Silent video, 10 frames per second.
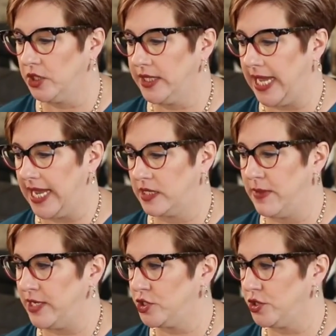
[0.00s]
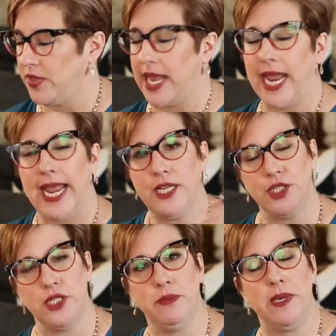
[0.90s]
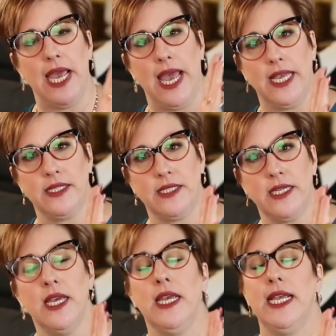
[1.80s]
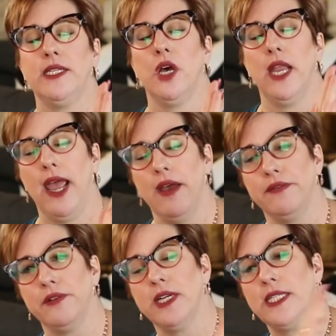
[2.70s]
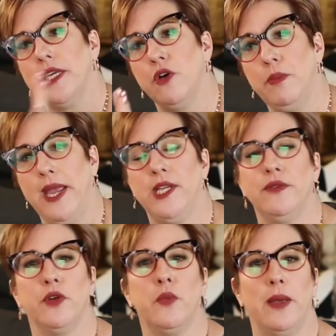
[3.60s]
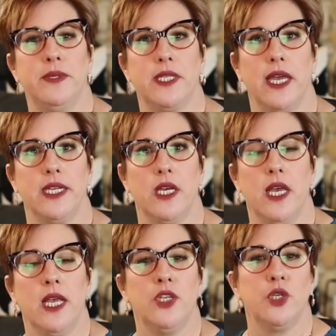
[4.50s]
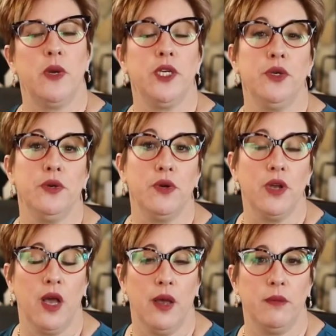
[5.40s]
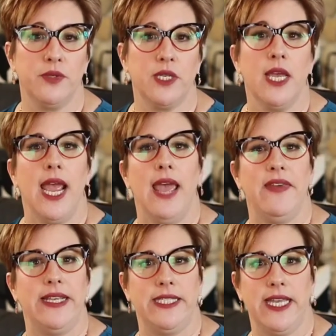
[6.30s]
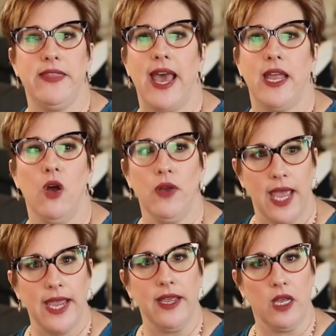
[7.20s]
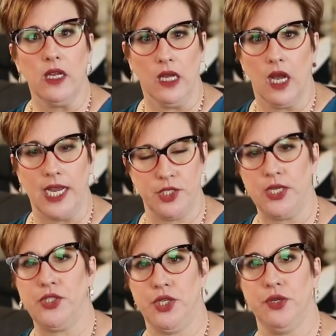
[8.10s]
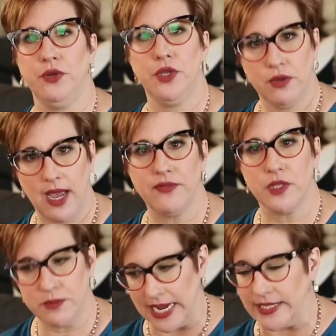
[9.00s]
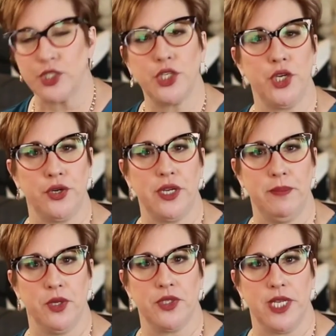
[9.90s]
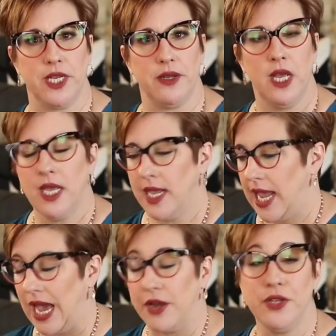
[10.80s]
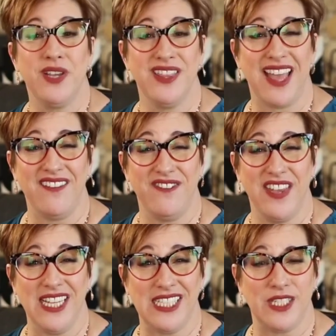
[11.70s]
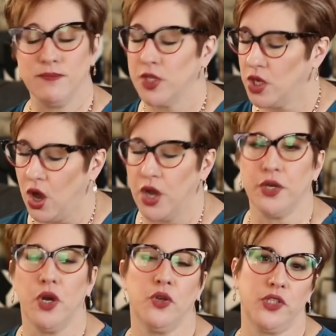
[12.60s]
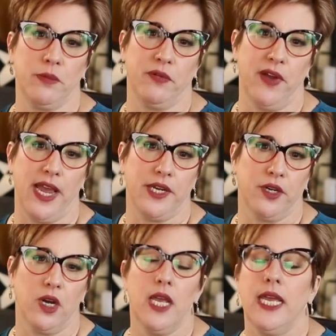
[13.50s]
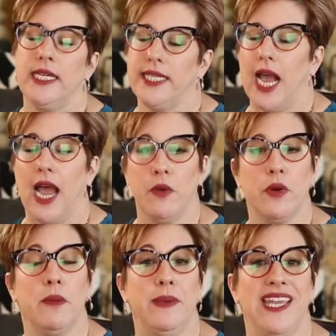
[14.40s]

So what we're going to take a look at is make sure that HTTPS is on every single page of your website. So when Google comes, they see that, okay, I trust you. You have some nice security built in. How do you get that fixed? Call your hosting provider.